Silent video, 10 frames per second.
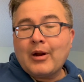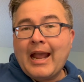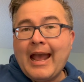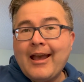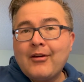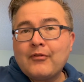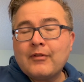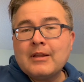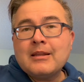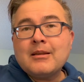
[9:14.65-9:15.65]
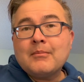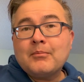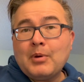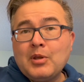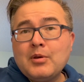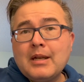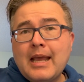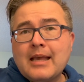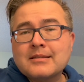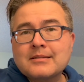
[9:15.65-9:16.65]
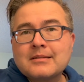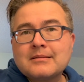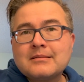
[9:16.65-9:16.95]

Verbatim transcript: have, but you can ask.